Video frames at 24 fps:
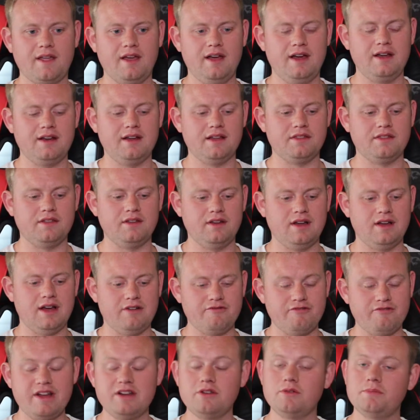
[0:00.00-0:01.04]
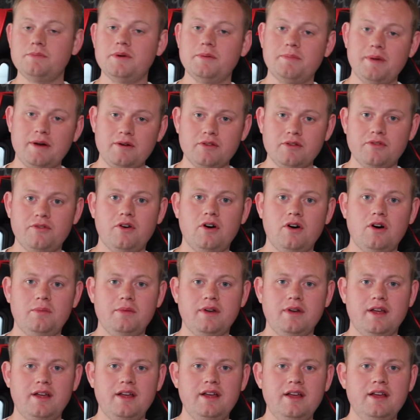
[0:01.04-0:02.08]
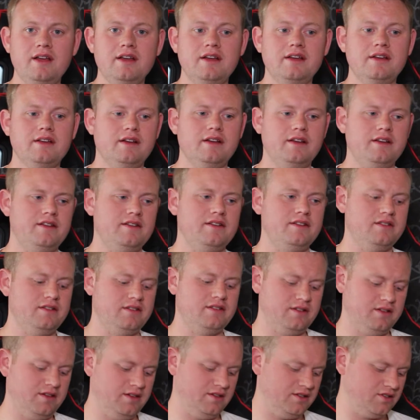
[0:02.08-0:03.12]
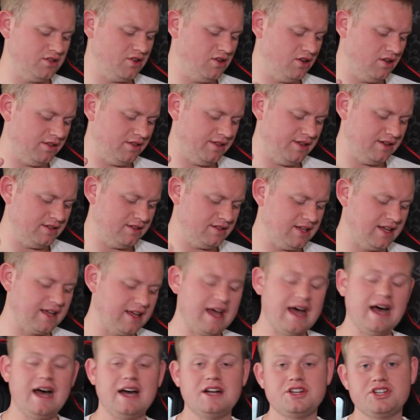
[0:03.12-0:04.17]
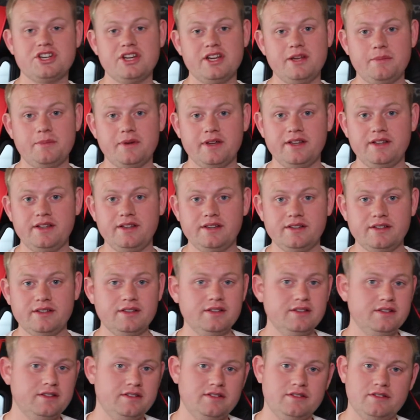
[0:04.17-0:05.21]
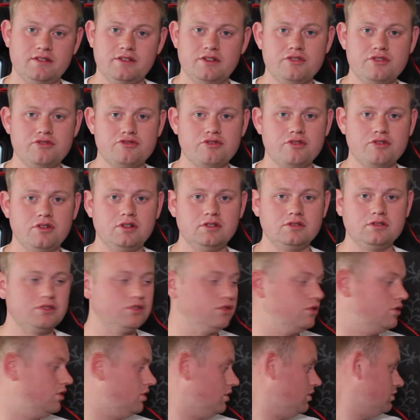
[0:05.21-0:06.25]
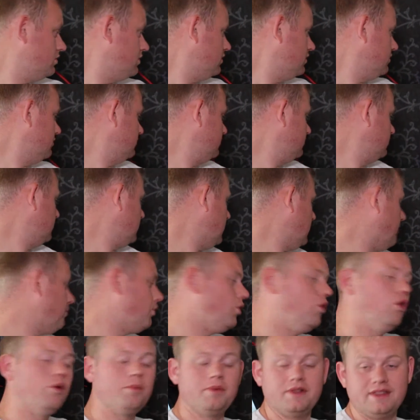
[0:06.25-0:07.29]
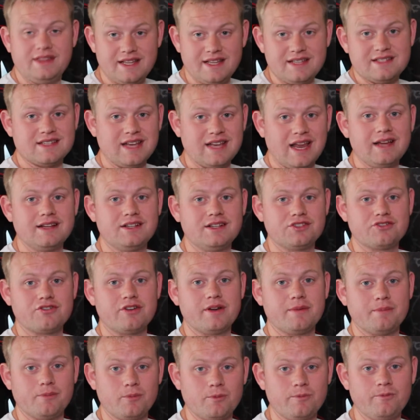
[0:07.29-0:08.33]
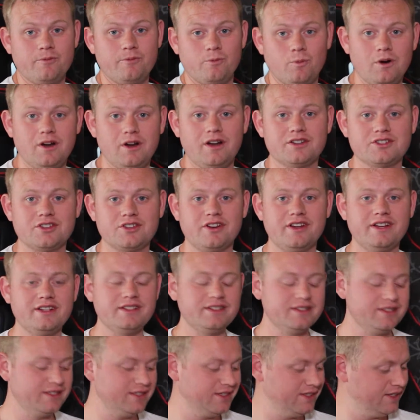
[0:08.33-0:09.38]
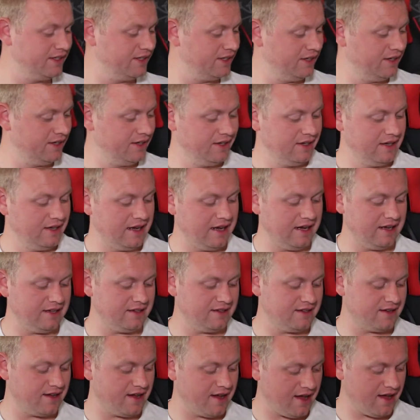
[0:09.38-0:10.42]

And I read up about the formula, and it's got things like RGB control, so I'm hoping this light strip works on it. And